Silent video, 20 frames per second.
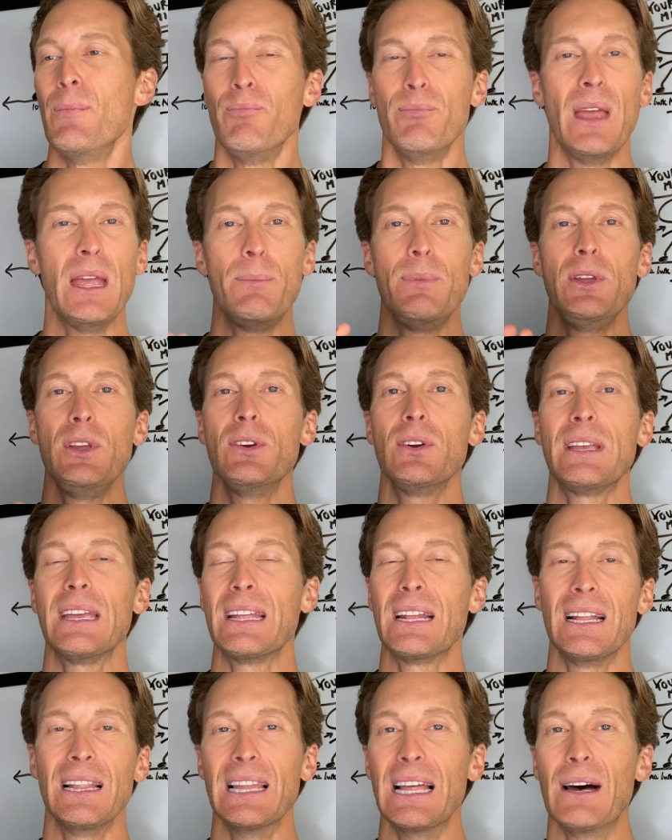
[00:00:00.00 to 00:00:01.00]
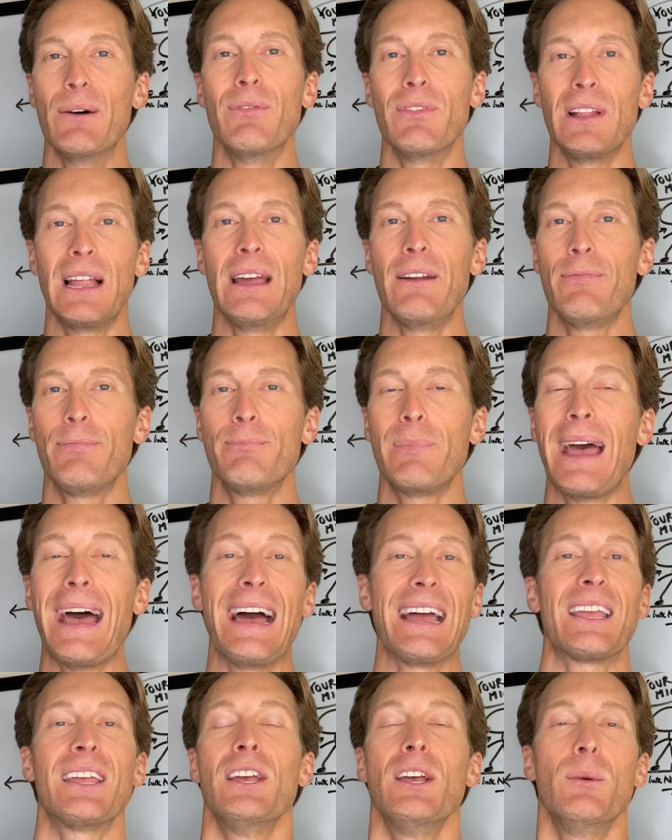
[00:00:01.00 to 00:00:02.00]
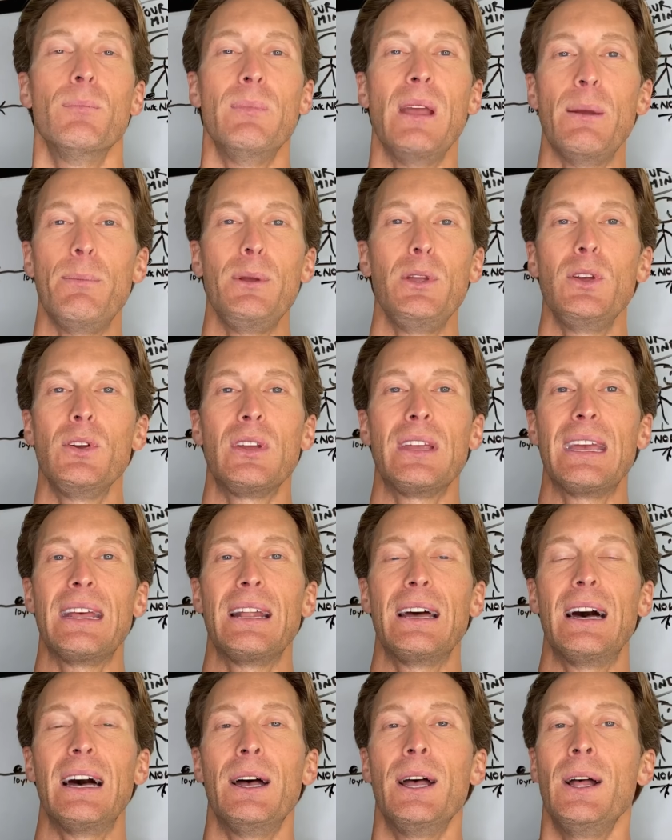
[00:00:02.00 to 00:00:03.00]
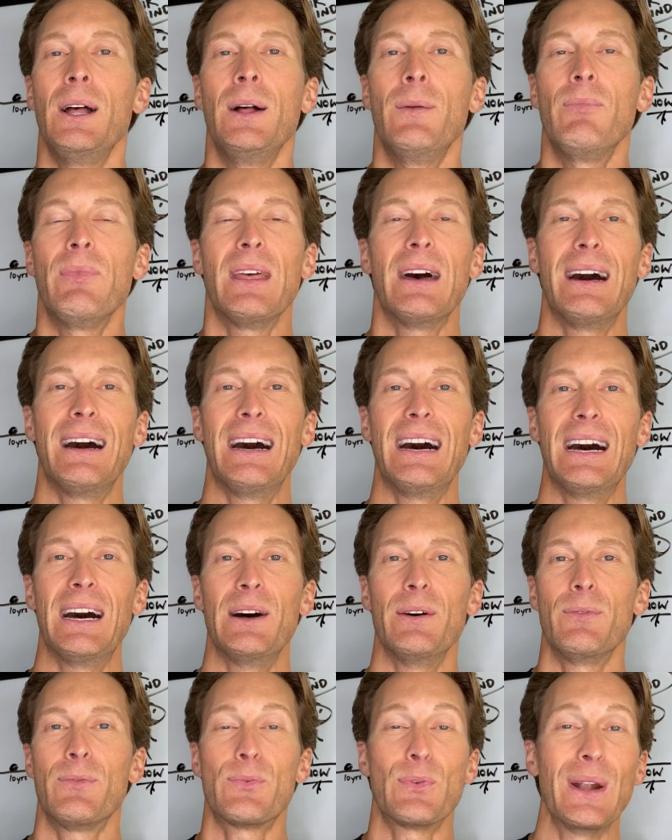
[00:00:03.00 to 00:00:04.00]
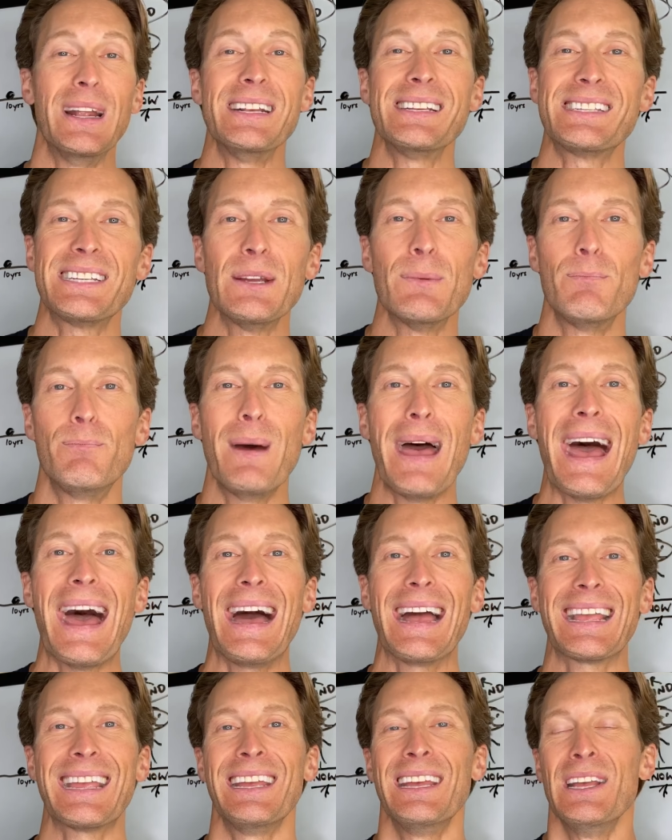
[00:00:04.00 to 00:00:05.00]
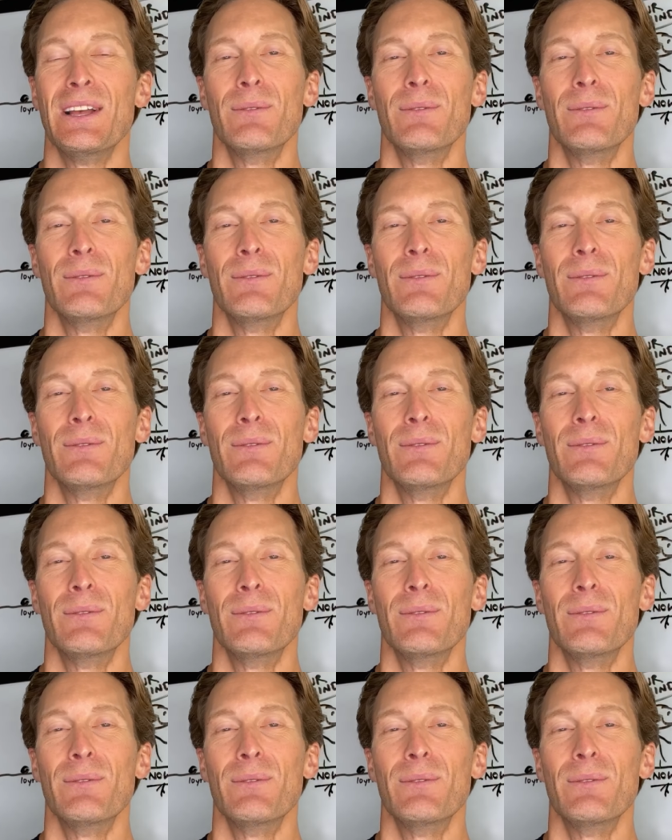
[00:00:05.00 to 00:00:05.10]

Maybe you get a love life back. Maybe you get a uh, friendship back.